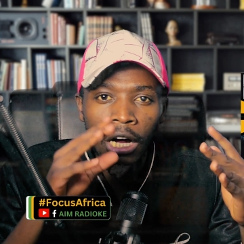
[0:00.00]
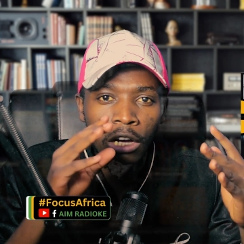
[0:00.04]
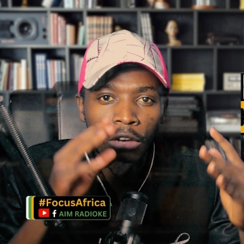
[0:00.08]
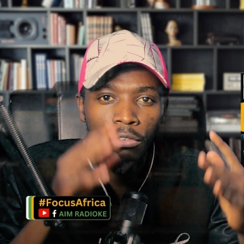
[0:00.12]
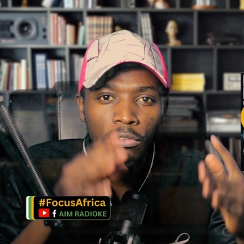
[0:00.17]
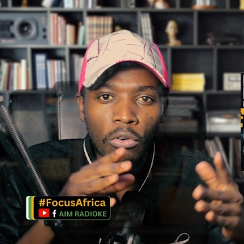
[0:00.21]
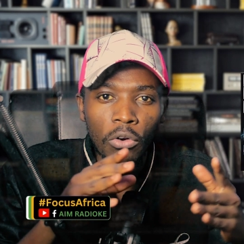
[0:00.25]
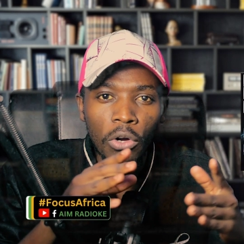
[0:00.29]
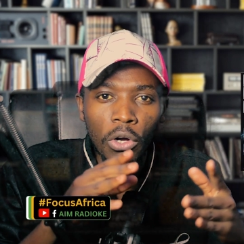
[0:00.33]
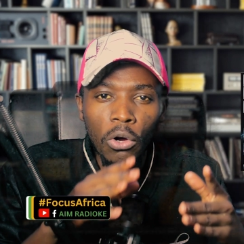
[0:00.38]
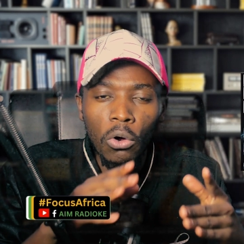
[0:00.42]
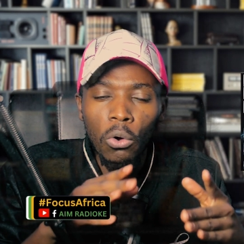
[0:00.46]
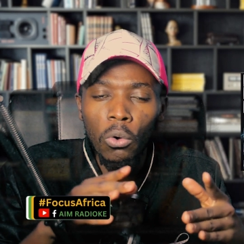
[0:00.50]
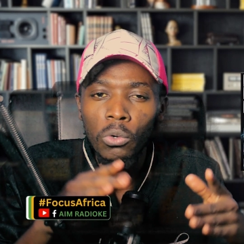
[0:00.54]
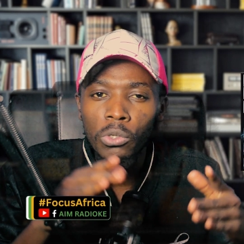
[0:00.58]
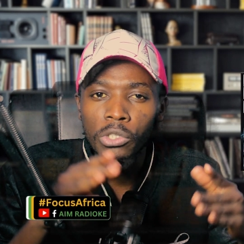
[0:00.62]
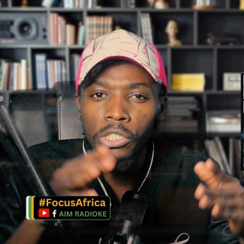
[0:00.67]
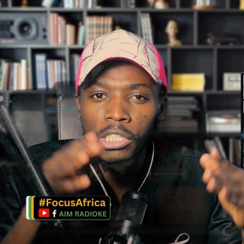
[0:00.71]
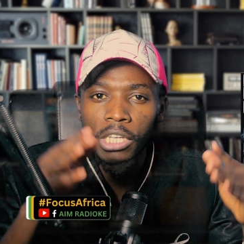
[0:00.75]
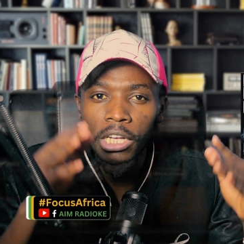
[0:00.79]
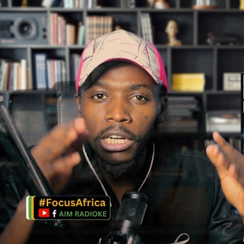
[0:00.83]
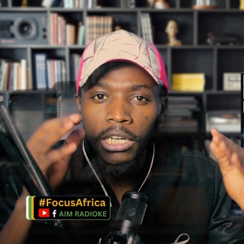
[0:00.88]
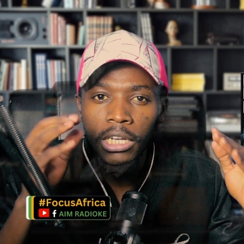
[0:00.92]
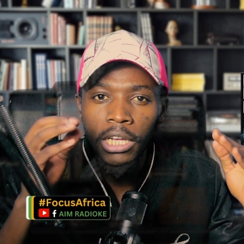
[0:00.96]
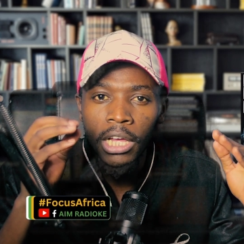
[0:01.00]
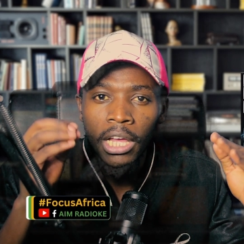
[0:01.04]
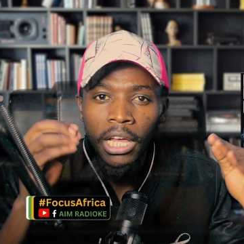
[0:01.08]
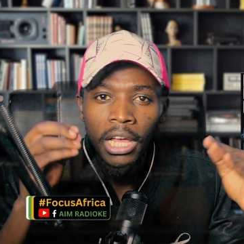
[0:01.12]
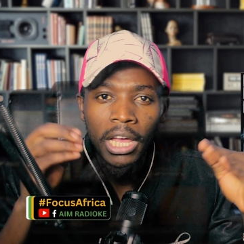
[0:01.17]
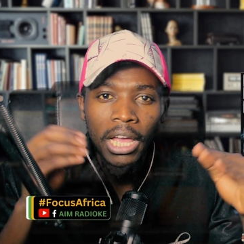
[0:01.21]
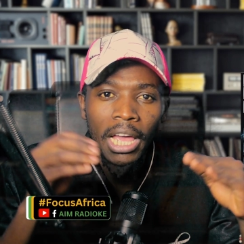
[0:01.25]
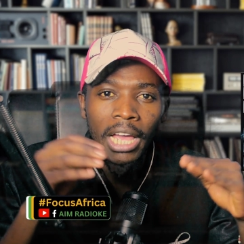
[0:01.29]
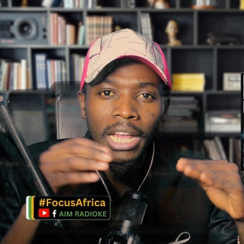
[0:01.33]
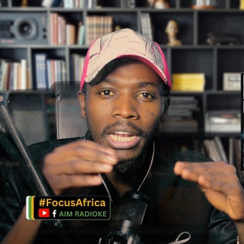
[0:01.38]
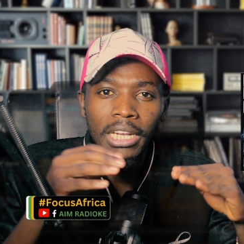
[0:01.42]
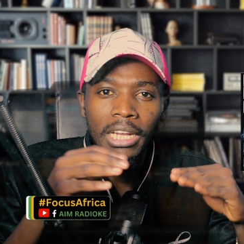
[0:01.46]
Ivory Coast, and
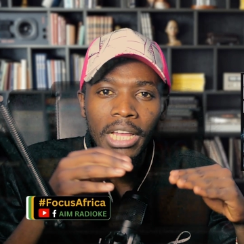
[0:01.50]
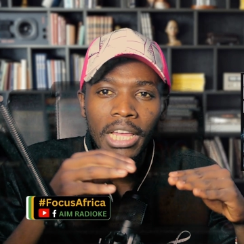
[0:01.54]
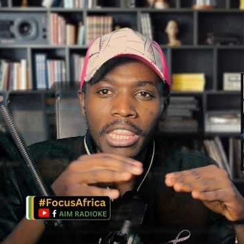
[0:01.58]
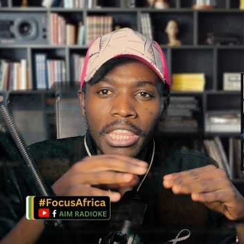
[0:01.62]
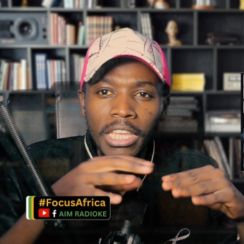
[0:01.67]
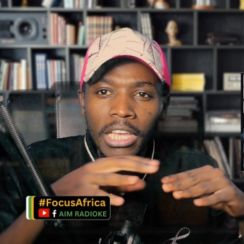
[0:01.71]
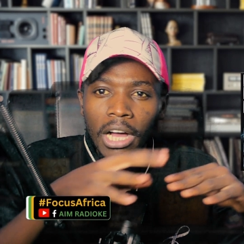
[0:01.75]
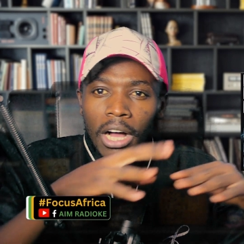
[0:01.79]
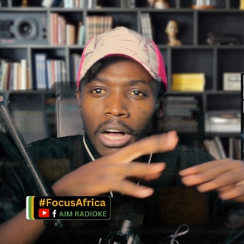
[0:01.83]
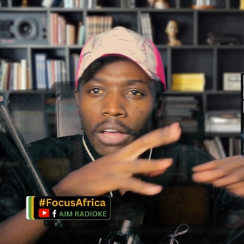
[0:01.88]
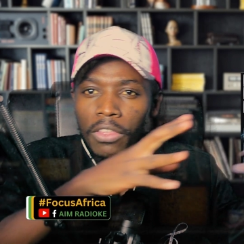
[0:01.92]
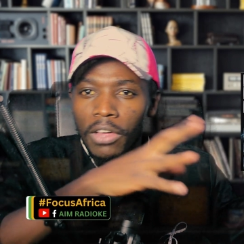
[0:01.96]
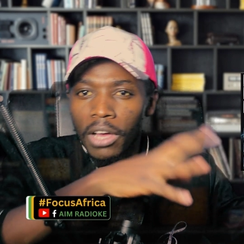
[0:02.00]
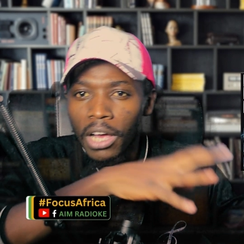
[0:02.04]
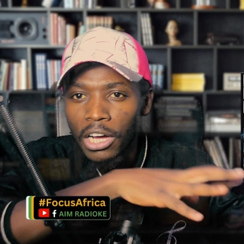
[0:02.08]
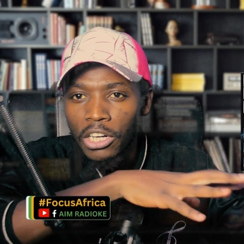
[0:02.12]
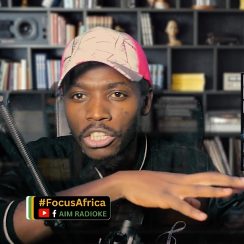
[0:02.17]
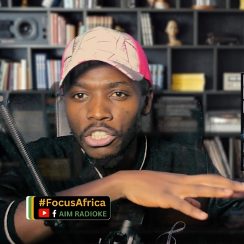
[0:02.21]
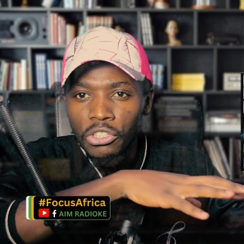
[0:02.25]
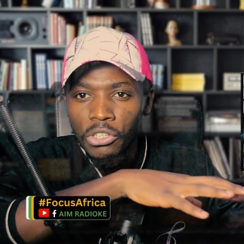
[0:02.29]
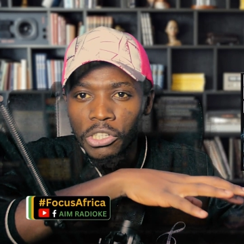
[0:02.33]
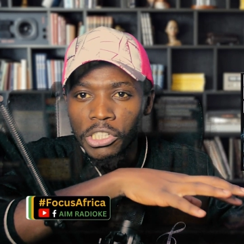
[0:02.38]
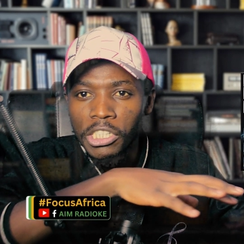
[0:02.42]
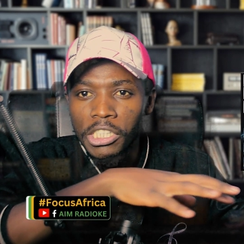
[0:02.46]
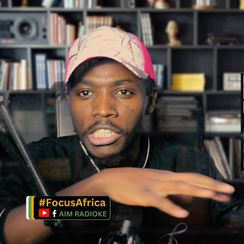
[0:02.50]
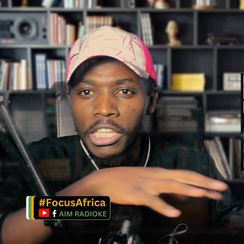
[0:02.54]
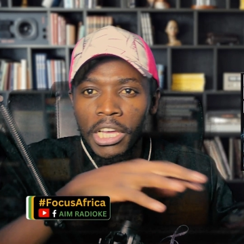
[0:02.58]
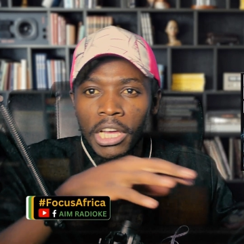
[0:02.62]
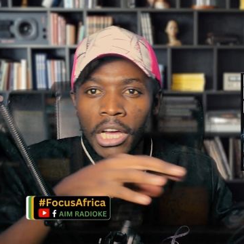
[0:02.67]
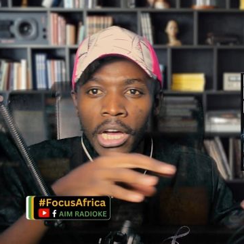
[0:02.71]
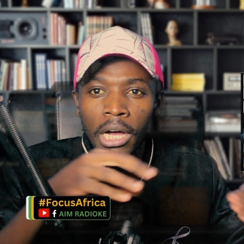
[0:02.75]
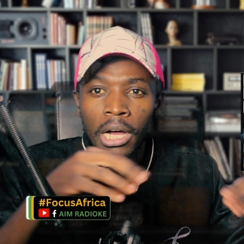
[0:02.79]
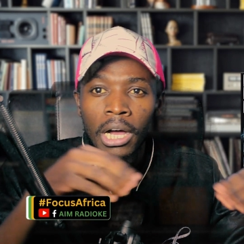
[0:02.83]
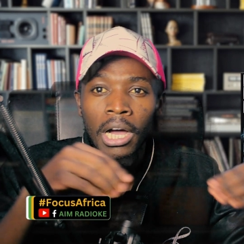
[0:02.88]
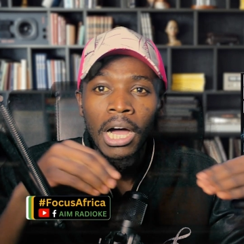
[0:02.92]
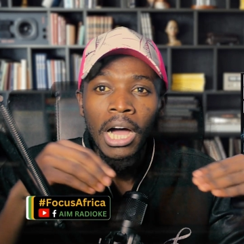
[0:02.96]
the other countries
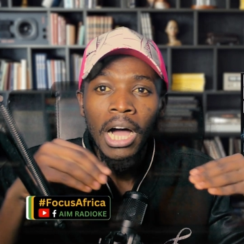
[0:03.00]
there